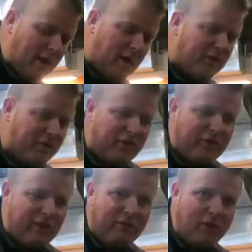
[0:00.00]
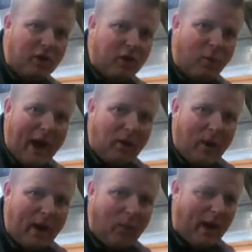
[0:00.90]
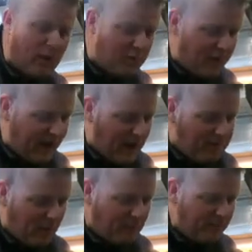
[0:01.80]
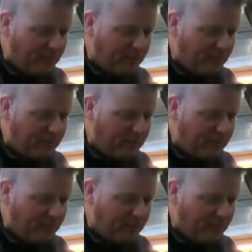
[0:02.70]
areas and just give it a little whack with the hammer,